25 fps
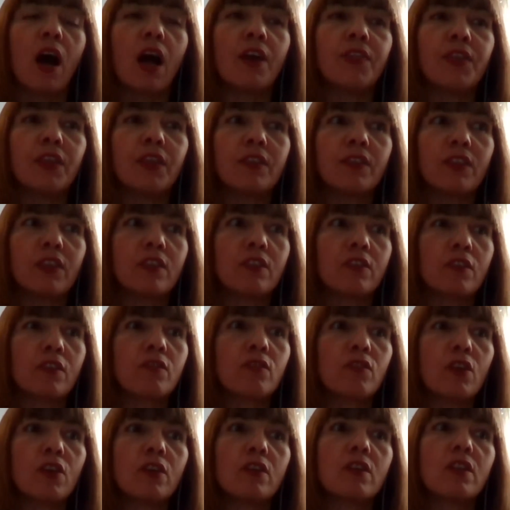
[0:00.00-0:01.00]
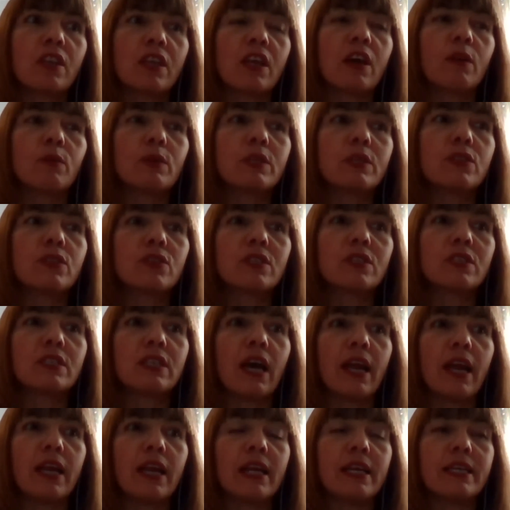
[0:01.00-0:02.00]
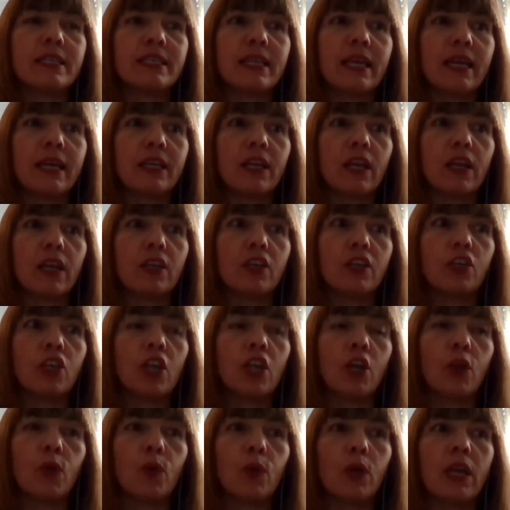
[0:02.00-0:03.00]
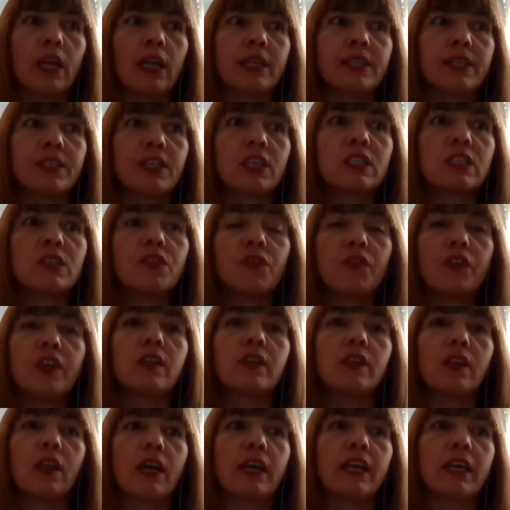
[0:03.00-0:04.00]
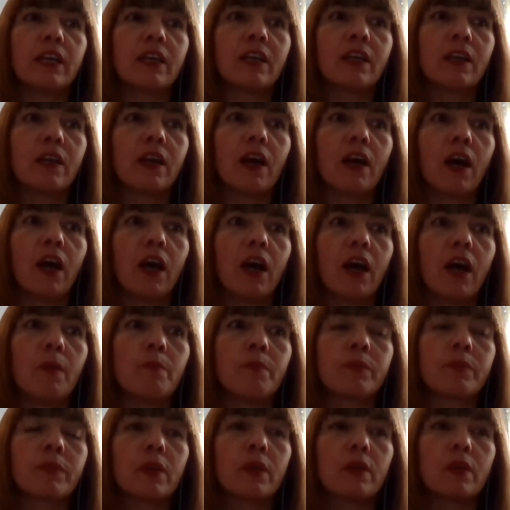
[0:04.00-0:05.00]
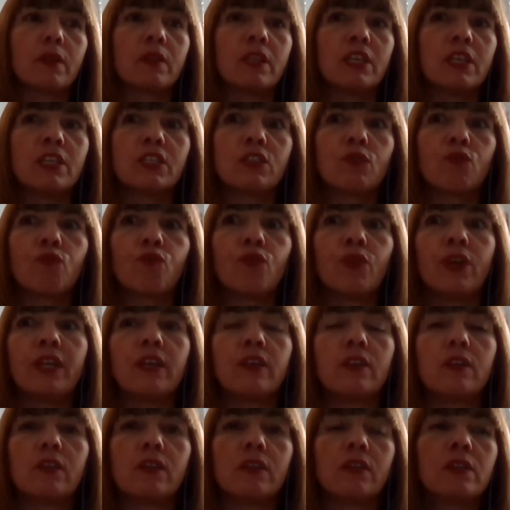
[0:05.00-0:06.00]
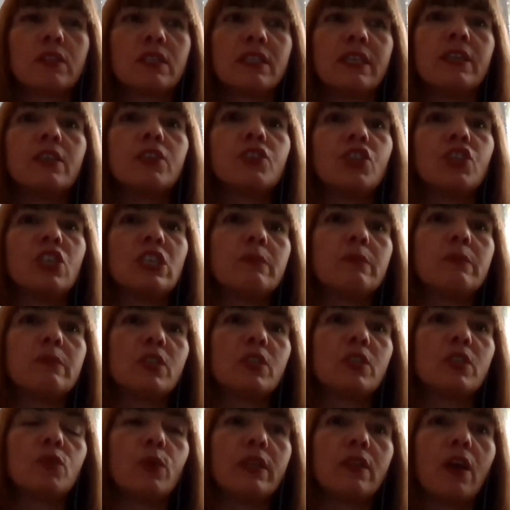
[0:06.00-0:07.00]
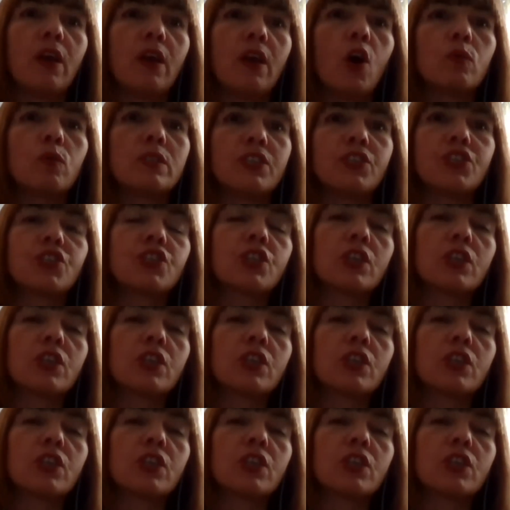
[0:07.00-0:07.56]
I think that the third thing I would sort of say is that, you know, it does feel like there's a real synergies between the whole